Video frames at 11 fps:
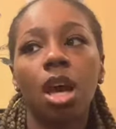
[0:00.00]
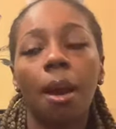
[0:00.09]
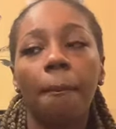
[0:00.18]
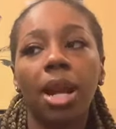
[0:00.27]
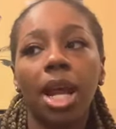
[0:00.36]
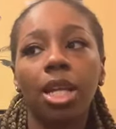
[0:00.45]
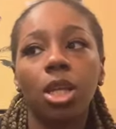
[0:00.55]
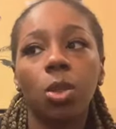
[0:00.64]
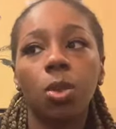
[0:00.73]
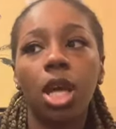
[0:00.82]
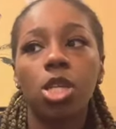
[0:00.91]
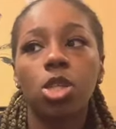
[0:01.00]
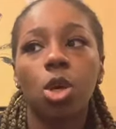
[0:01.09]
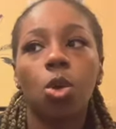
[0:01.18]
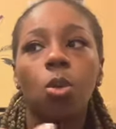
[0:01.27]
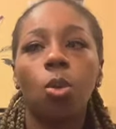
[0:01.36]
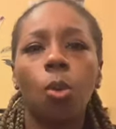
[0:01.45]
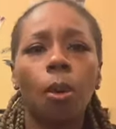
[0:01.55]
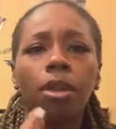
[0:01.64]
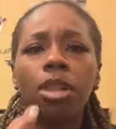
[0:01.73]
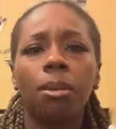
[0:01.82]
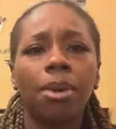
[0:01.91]
But I didn't do that, so
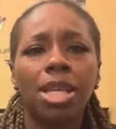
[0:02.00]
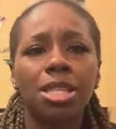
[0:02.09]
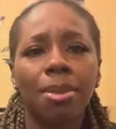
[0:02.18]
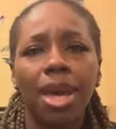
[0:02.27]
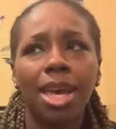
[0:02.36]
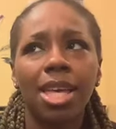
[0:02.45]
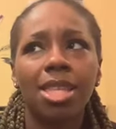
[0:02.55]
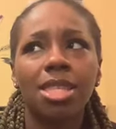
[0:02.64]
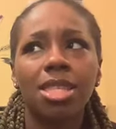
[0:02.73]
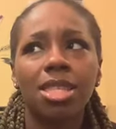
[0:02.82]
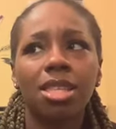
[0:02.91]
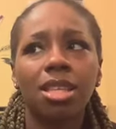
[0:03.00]
the months passed.